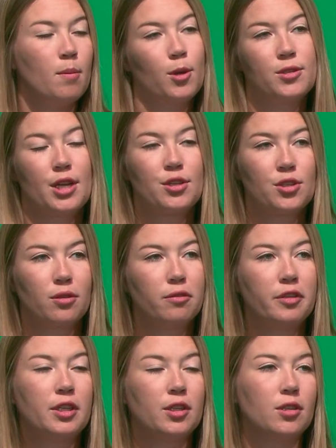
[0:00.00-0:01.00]
potential
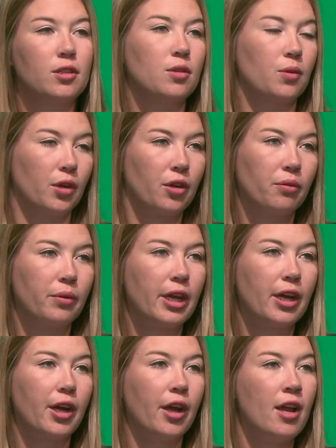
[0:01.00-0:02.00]
field or
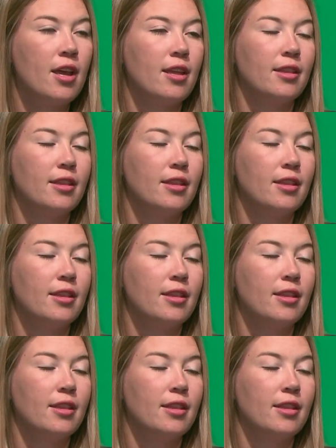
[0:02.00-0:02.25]
career.